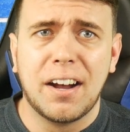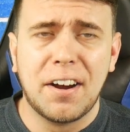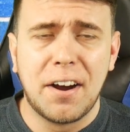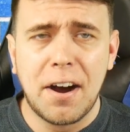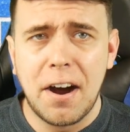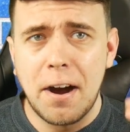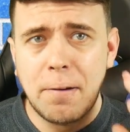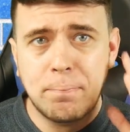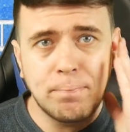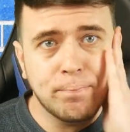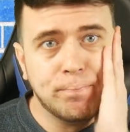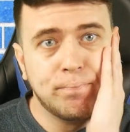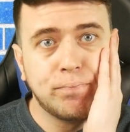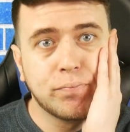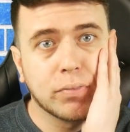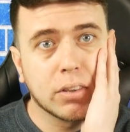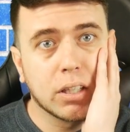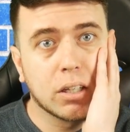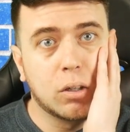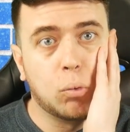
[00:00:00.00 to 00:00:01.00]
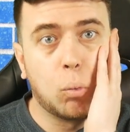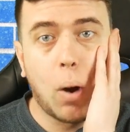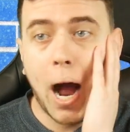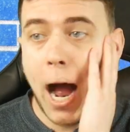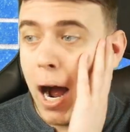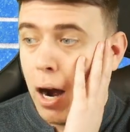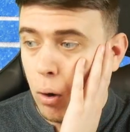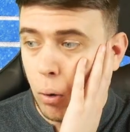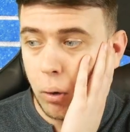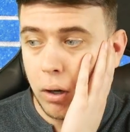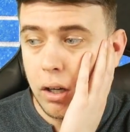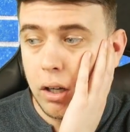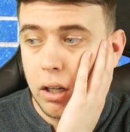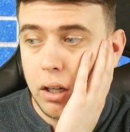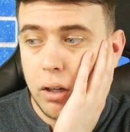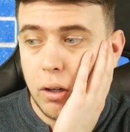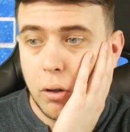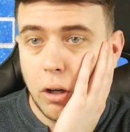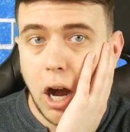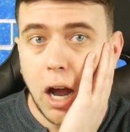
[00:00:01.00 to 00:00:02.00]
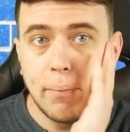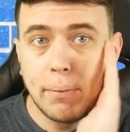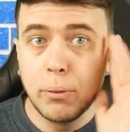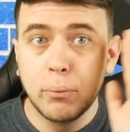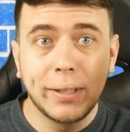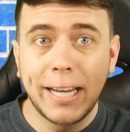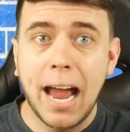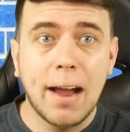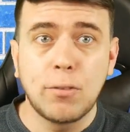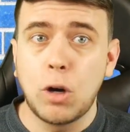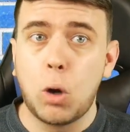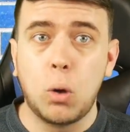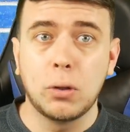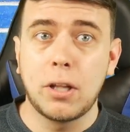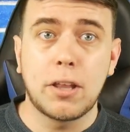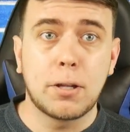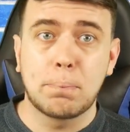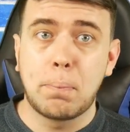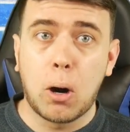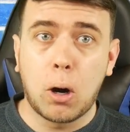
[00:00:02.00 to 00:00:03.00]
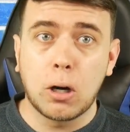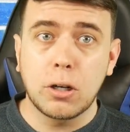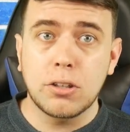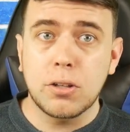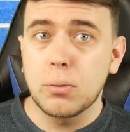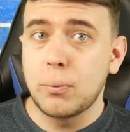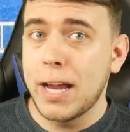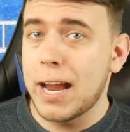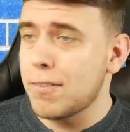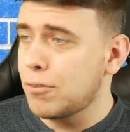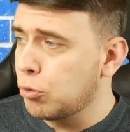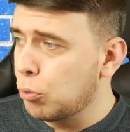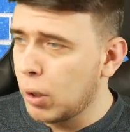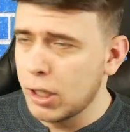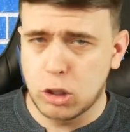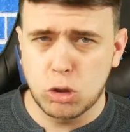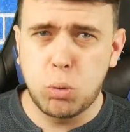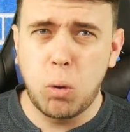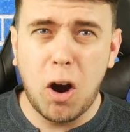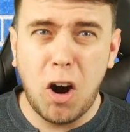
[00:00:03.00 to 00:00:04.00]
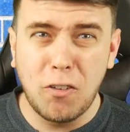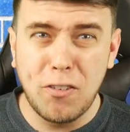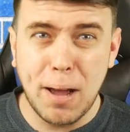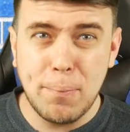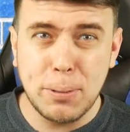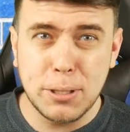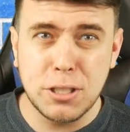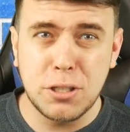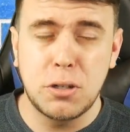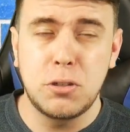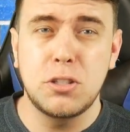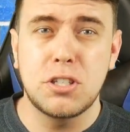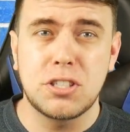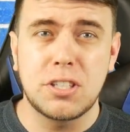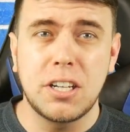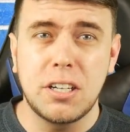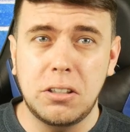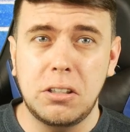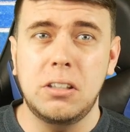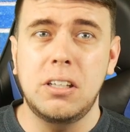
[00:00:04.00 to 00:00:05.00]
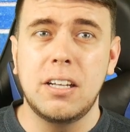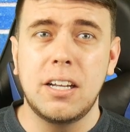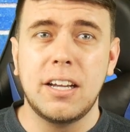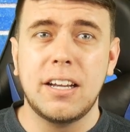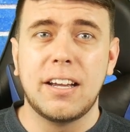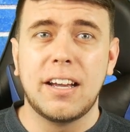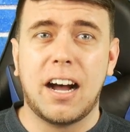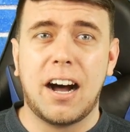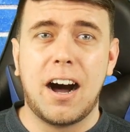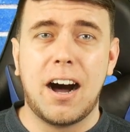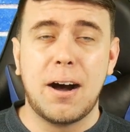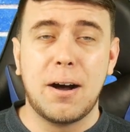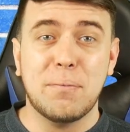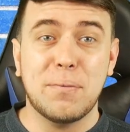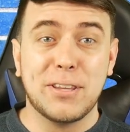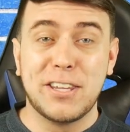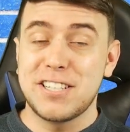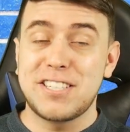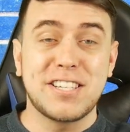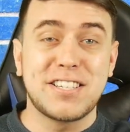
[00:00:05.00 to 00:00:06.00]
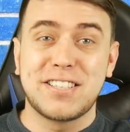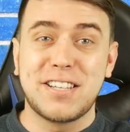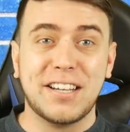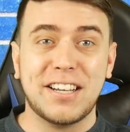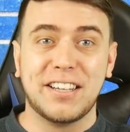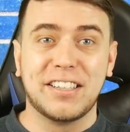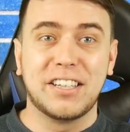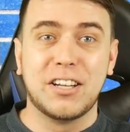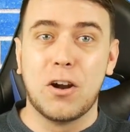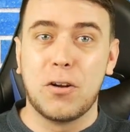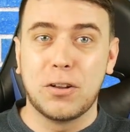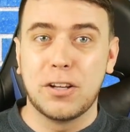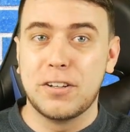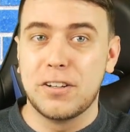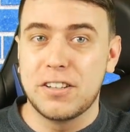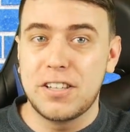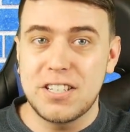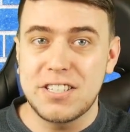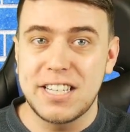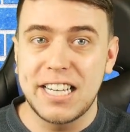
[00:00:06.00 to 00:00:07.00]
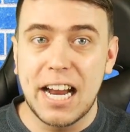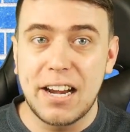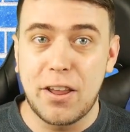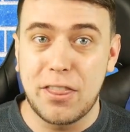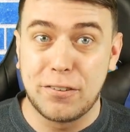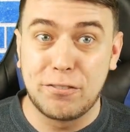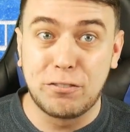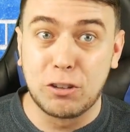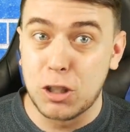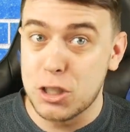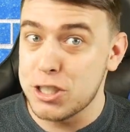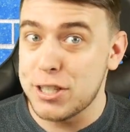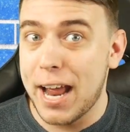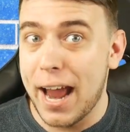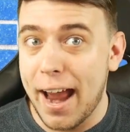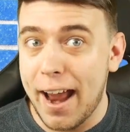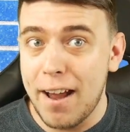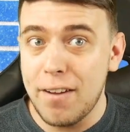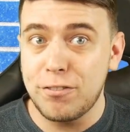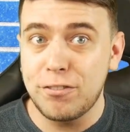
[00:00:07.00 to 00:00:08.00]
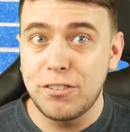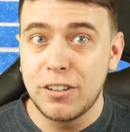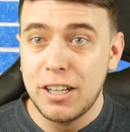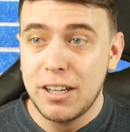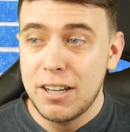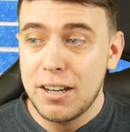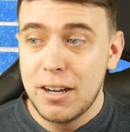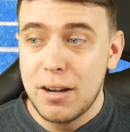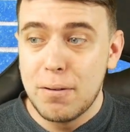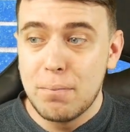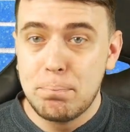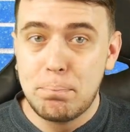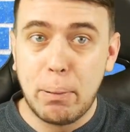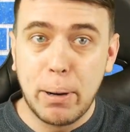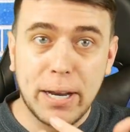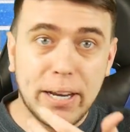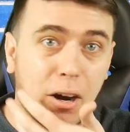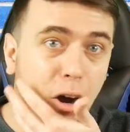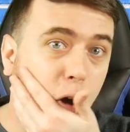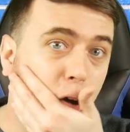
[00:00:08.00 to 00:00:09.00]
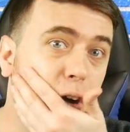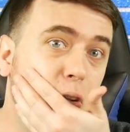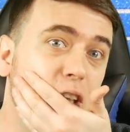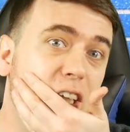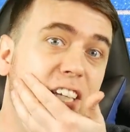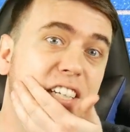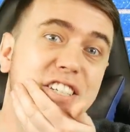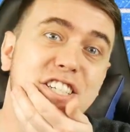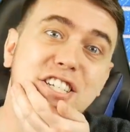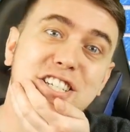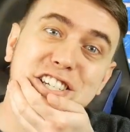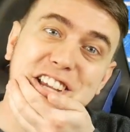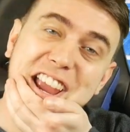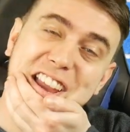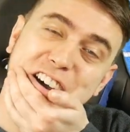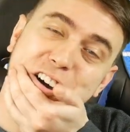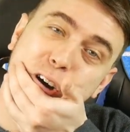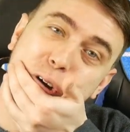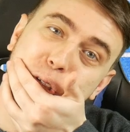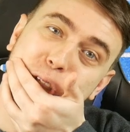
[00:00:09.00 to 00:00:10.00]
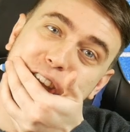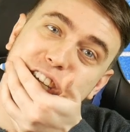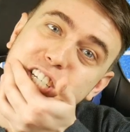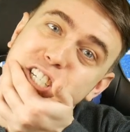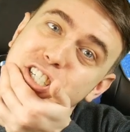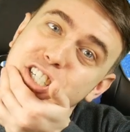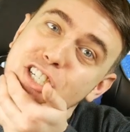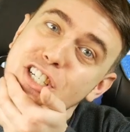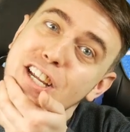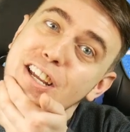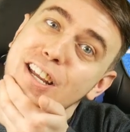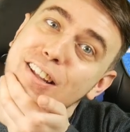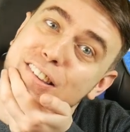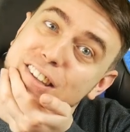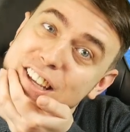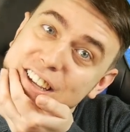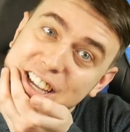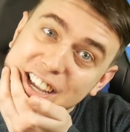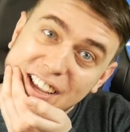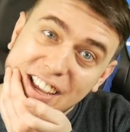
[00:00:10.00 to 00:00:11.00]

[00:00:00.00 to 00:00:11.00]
Um, wow. I mean, we have a whole nother part. We have what, 12 episodes still? Um, this is the, you know, the, this is the end of the first half, but holy, sh- holy shit.